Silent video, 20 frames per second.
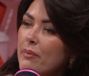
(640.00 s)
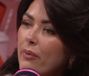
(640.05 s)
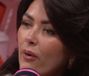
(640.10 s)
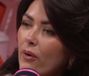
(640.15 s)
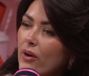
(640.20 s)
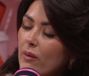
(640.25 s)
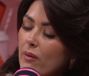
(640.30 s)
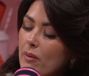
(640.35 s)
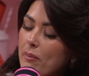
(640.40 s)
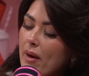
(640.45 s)
tape
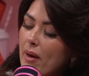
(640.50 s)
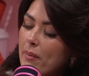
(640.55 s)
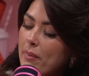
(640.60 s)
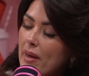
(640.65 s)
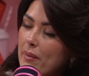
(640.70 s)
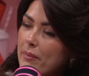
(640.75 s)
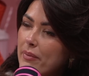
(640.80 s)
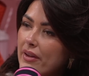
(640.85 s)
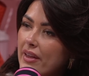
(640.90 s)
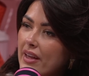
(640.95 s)
on a wee bit of
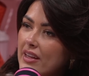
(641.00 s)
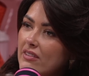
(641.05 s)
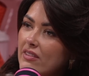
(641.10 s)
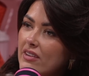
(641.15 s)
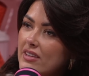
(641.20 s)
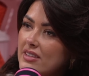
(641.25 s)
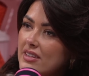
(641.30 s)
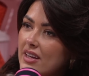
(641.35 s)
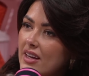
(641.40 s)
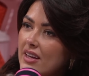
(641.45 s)
paper at the end of
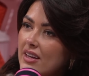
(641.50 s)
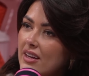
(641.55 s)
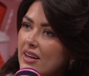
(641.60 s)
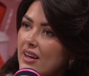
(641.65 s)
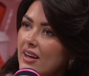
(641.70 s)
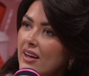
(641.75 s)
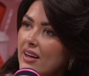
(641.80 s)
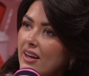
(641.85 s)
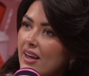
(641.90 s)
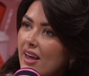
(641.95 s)
it saying
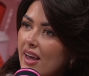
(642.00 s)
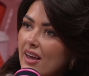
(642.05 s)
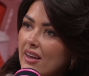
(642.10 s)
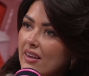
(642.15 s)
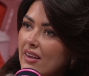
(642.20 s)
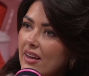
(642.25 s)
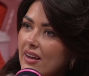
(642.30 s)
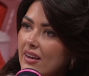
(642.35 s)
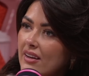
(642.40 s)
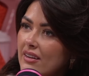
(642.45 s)

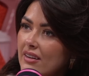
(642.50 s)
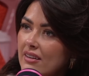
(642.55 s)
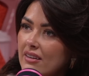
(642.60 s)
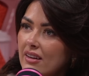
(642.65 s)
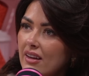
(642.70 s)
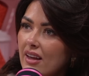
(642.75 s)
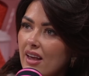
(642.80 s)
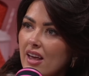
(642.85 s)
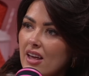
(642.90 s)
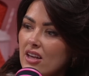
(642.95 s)
Ella,
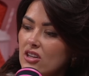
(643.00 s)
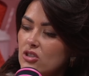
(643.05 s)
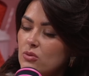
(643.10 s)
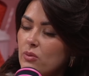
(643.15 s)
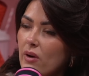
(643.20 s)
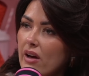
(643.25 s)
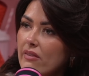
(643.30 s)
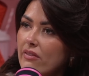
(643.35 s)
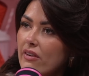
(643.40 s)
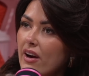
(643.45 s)
age,
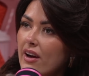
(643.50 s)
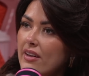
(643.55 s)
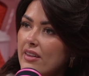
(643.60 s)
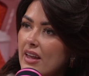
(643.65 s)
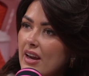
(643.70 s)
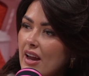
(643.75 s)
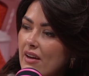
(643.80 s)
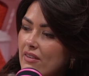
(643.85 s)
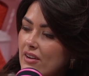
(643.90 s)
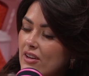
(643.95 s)
whatever. And
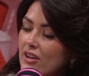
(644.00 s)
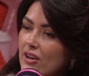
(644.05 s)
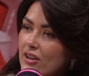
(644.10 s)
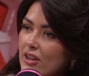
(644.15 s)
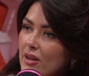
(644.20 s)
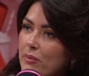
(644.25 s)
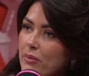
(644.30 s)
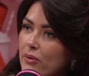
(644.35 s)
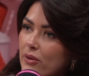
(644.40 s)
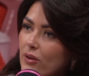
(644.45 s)
then every year
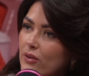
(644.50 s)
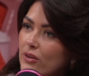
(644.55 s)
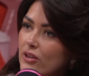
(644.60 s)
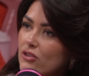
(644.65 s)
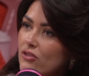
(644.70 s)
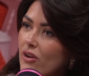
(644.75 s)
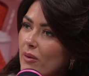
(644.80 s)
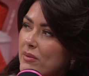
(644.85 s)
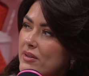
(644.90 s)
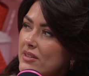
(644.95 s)
they pull out their
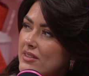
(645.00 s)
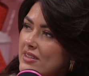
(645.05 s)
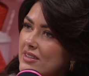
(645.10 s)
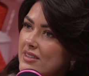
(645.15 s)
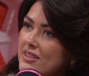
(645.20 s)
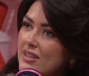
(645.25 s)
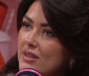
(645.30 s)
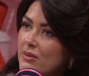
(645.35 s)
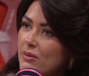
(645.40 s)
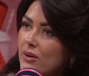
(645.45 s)
ribbons and
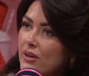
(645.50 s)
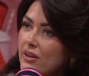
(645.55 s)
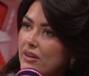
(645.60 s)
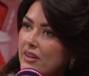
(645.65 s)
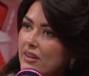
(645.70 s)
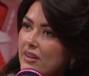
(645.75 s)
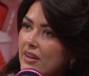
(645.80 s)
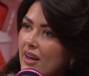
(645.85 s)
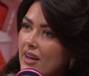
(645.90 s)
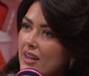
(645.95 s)
see what
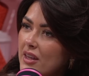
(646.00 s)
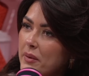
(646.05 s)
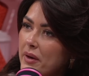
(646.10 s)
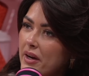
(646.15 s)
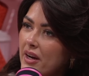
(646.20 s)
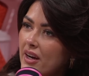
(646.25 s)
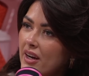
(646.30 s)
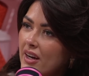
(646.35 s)
height they were.